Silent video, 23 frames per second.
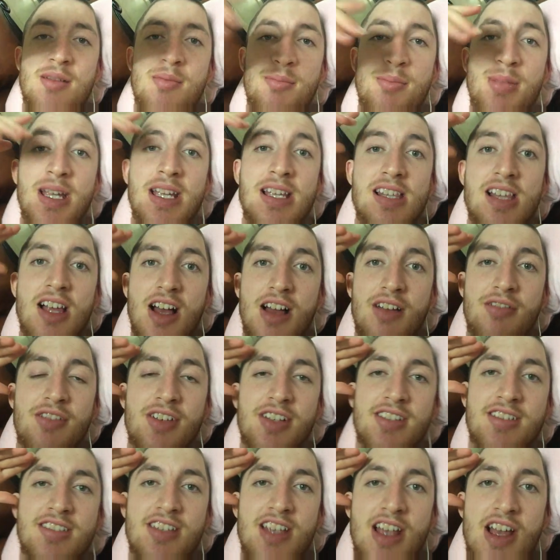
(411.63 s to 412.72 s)
Be life
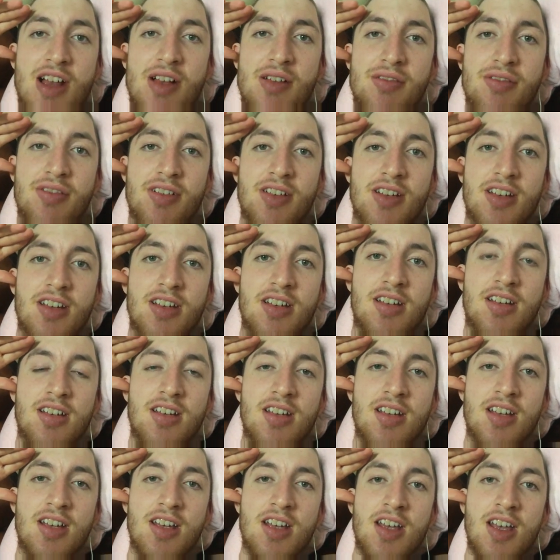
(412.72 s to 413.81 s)
itself.
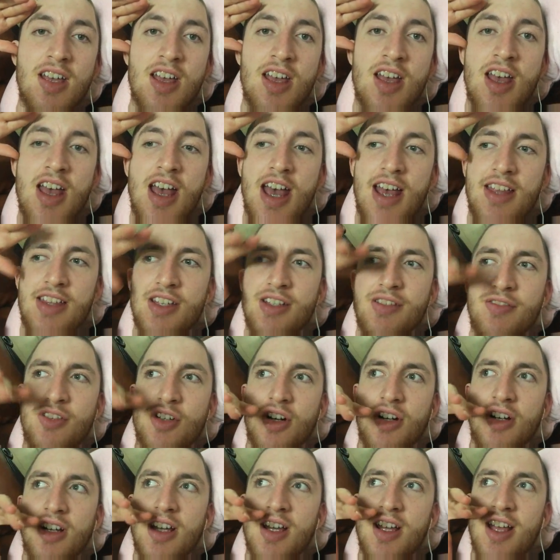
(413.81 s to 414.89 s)
And then you've
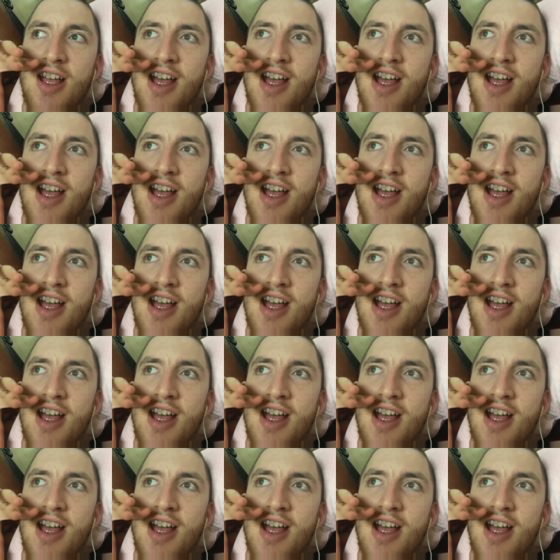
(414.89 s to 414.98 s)
got